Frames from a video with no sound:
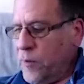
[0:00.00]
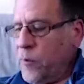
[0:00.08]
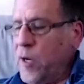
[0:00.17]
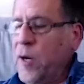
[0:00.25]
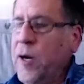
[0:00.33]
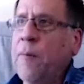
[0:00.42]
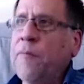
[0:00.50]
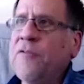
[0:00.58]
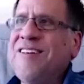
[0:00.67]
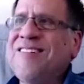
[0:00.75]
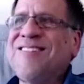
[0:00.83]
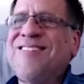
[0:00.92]
um,
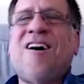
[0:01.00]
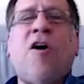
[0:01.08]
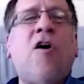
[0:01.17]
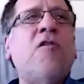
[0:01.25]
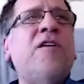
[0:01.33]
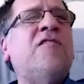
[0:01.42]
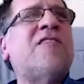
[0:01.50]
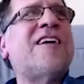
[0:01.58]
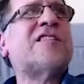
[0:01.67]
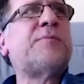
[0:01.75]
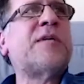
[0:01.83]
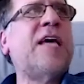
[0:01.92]
this, all these
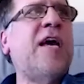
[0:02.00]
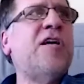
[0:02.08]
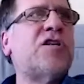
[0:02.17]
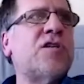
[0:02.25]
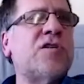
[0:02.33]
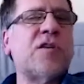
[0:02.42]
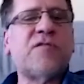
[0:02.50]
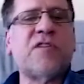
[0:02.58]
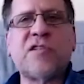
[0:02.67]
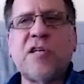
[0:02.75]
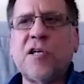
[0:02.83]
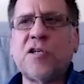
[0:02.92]
explications of
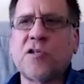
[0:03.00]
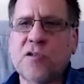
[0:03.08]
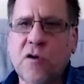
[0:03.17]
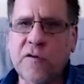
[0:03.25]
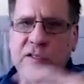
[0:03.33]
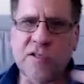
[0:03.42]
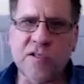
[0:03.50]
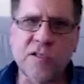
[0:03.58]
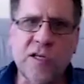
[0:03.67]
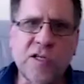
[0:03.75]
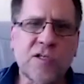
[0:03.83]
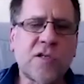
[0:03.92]
distinctions, all these
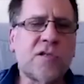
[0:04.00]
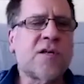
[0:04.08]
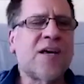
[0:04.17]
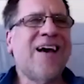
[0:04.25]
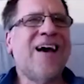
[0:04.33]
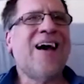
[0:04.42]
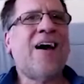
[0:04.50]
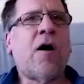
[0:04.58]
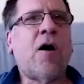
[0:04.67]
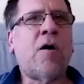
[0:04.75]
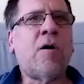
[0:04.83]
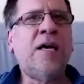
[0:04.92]
distinctions
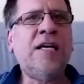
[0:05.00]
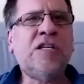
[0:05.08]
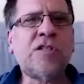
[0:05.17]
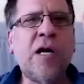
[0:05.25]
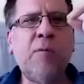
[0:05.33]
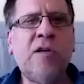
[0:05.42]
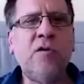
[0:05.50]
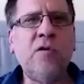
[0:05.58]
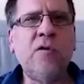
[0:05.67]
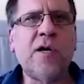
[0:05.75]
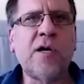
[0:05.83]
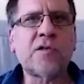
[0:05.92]
are each time we do
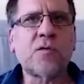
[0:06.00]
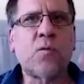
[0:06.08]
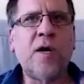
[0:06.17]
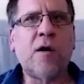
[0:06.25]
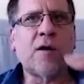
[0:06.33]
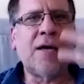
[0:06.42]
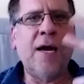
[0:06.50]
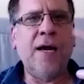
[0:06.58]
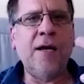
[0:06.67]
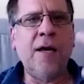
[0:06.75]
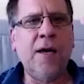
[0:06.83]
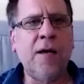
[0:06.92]
this, we are
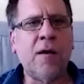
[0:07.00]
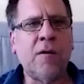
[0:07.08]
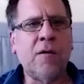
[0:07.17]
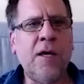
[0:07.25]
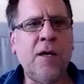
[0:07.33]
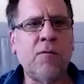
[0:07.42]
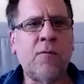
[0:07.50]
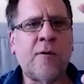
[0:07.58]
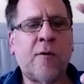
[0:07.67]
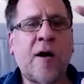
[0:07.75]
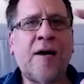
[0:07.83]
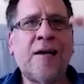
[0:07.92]
gaining the
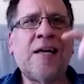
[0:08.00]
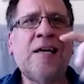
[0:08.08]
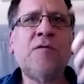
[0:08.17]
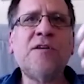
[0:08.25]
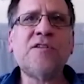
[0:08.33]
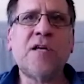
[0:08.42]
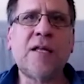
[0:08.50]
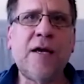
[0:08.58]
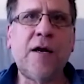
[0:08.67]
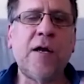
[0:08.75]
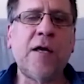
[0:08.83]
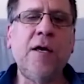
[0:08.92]
an increase in
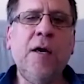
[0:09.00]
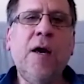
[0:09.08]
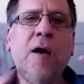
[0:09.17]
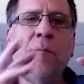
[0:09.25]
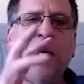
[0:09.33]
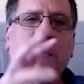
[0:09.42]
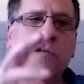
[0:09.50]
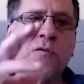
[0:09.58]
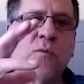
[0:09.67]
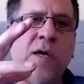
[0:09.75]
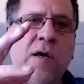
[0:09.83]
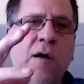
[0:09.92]
clarity because
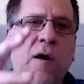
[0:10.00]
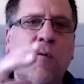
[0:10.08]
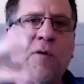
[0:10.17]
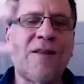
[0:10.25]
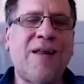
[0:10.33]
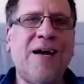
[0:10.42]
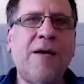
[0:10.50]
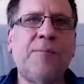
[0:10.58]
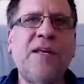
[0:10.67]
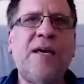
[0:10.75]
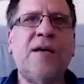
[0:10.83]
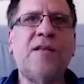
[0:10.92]
we are
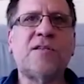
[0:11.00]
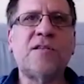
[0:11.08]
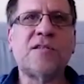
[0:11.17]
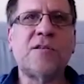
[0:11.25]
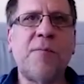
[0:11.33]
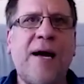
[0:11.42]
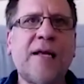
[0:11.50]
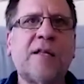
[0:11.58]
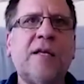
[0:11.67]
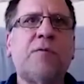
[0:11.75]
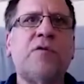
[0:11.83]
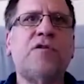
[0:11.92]
reliably and
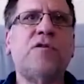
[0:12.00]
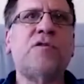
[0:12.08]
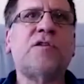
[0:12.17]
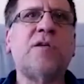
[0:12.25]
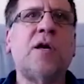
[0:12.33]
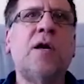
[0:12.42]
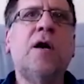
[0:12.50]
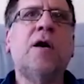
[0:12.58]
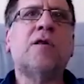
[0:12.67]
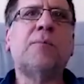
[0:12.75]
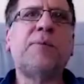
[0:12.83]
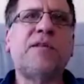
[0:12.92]
systematically reducing
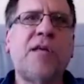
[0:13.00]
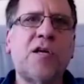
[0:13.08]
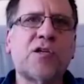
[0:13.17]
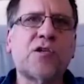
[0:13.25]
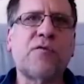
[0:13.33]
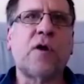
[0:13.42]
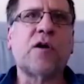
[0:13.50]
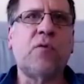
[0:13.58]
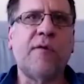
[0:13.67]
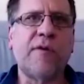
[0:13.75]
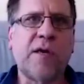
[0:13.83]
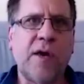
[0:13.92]
the potential for
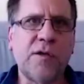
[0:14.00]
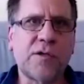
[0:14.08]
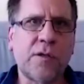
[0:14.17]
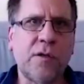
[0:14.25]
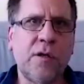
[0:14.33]
equivocation.